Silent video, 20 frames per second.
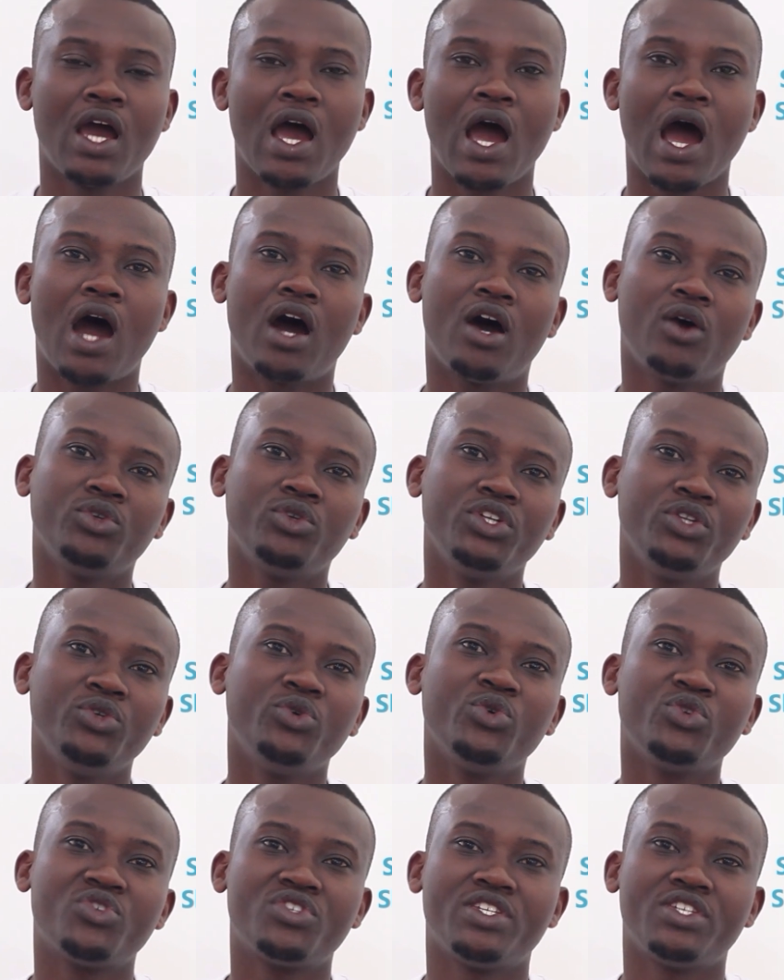How did
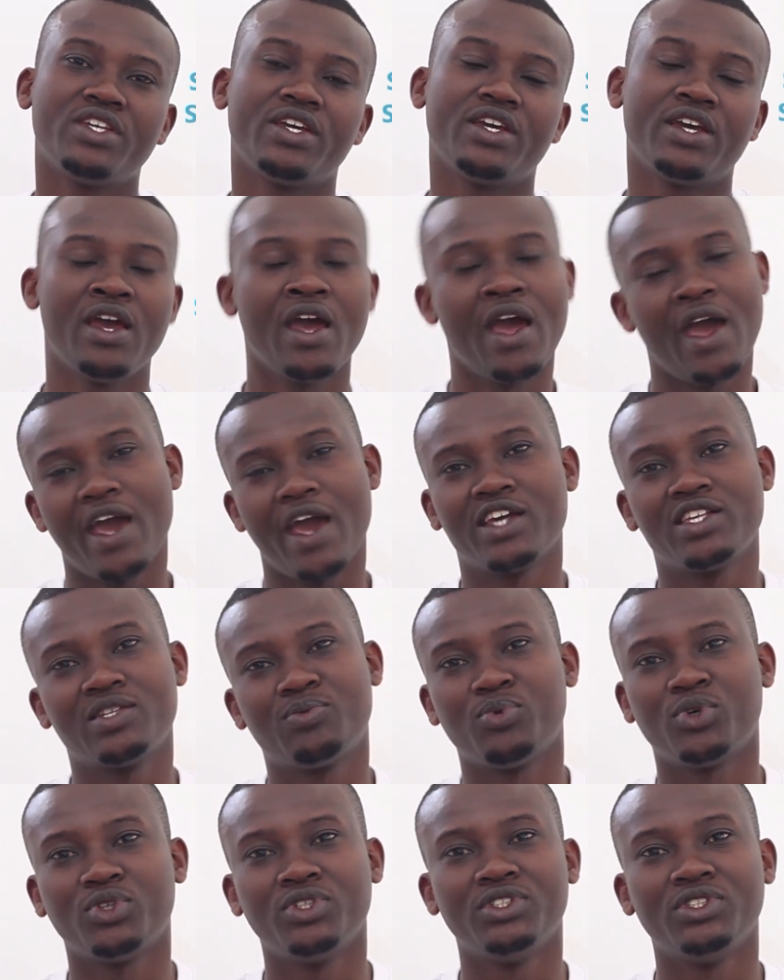you see
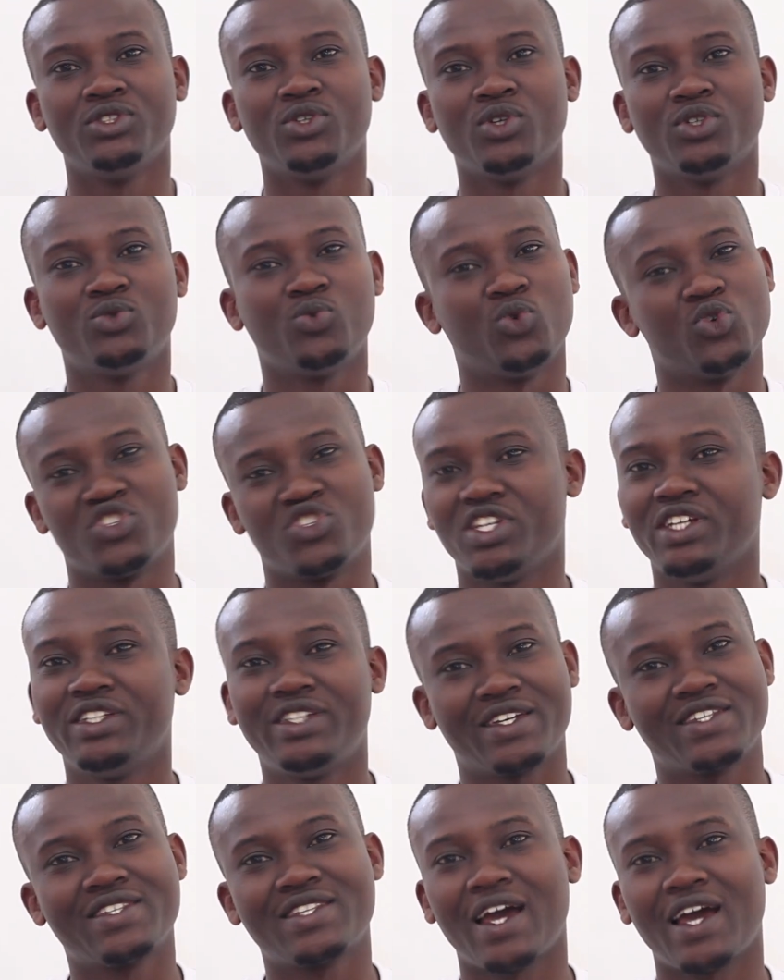Exploding Dots? Was it
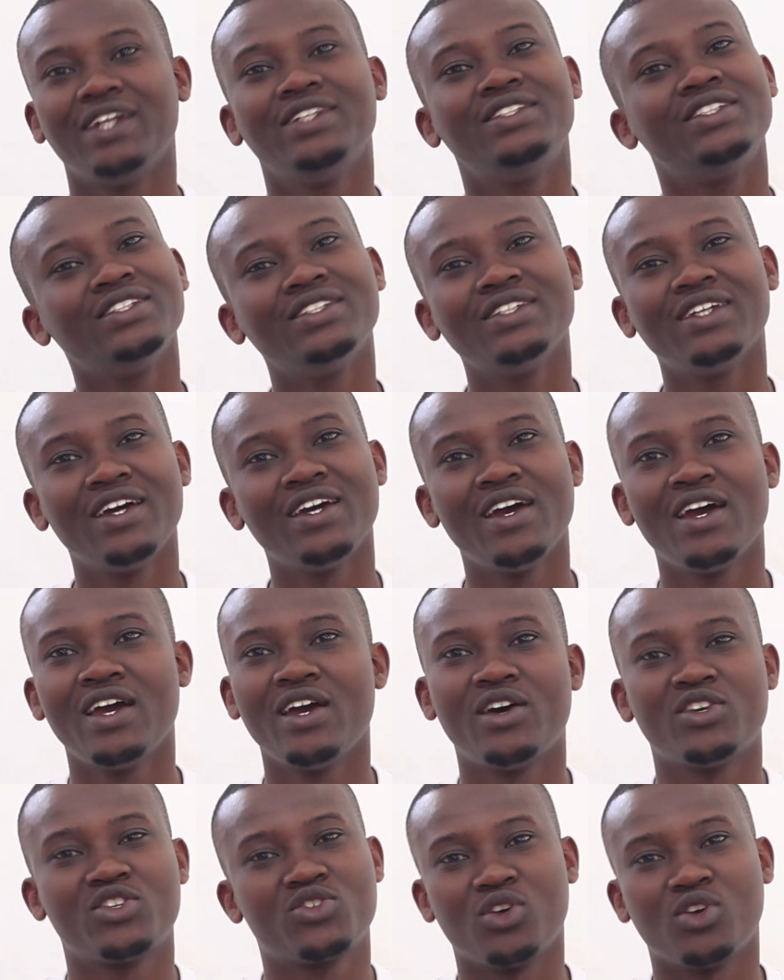exciting,
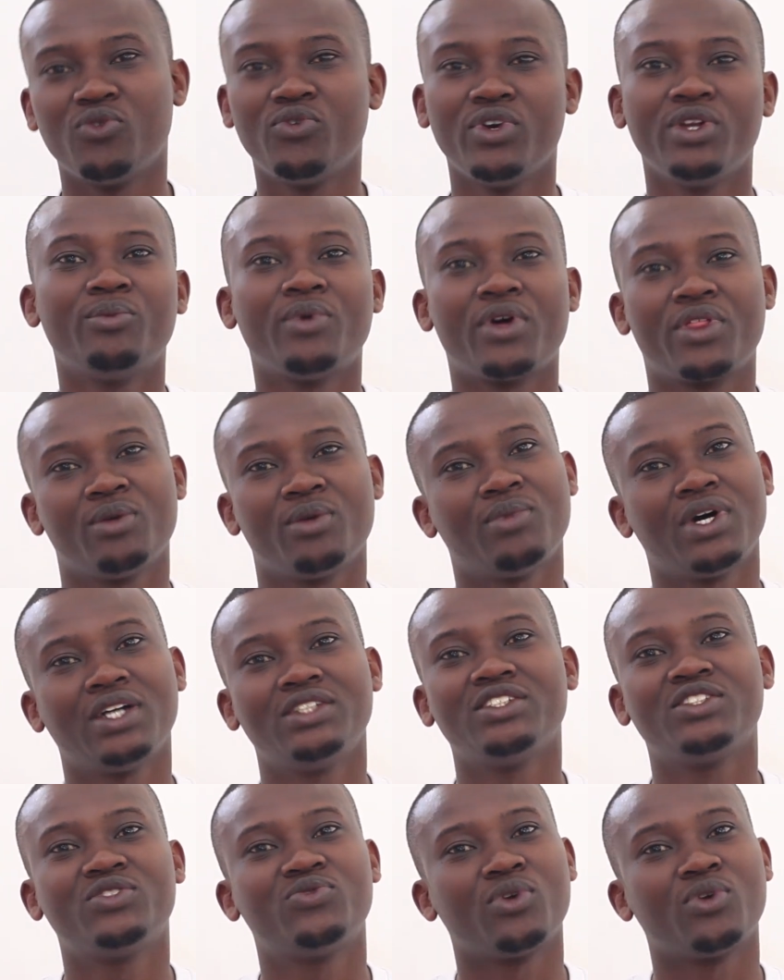solving
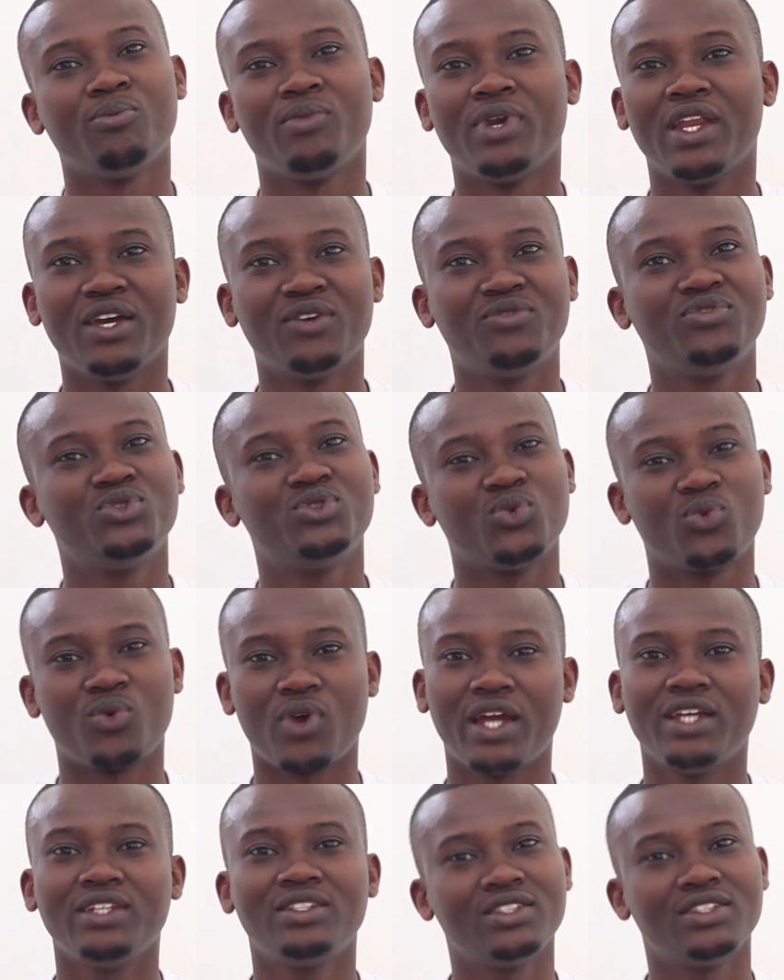mathematics from left to
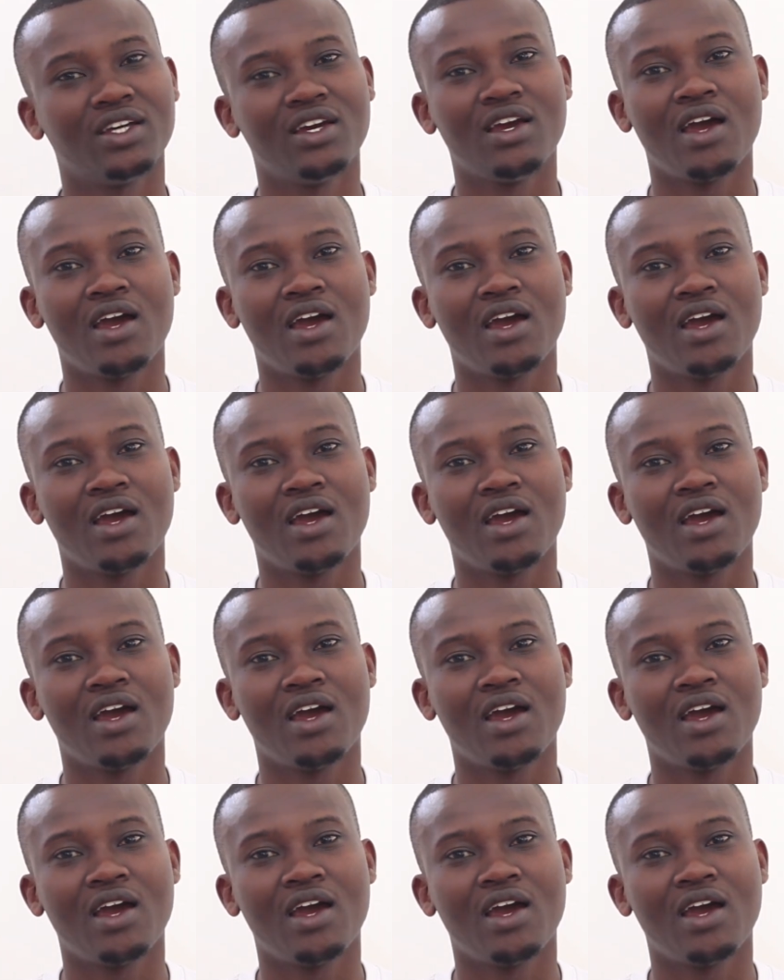right?